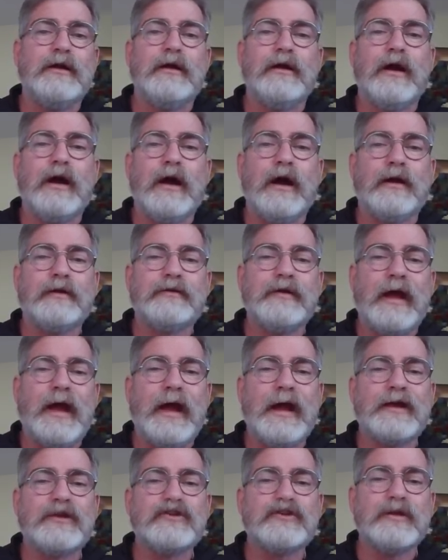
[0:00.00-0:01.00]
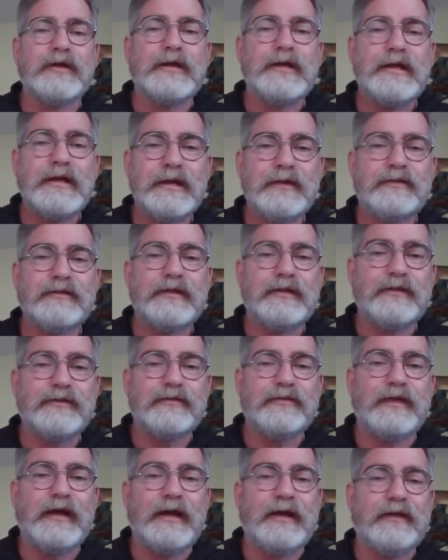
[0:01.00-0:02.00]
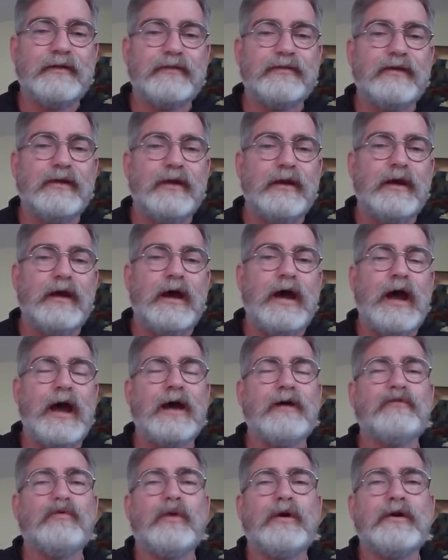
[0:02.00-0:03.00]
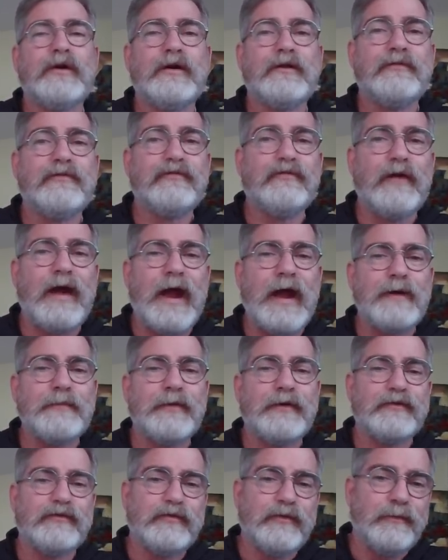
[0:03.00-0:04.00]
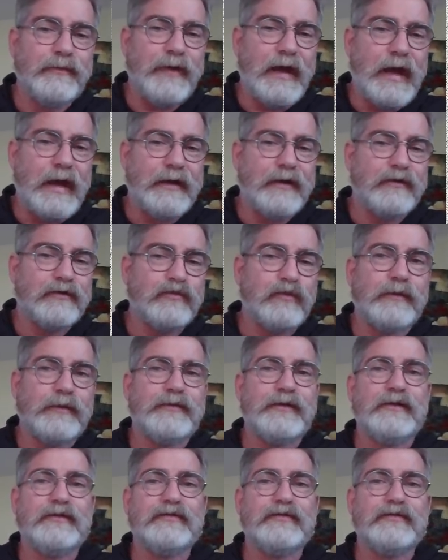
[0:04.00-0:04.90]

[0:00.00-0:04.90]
uh, to actually hit these things. I've wondered if fragments from that is what these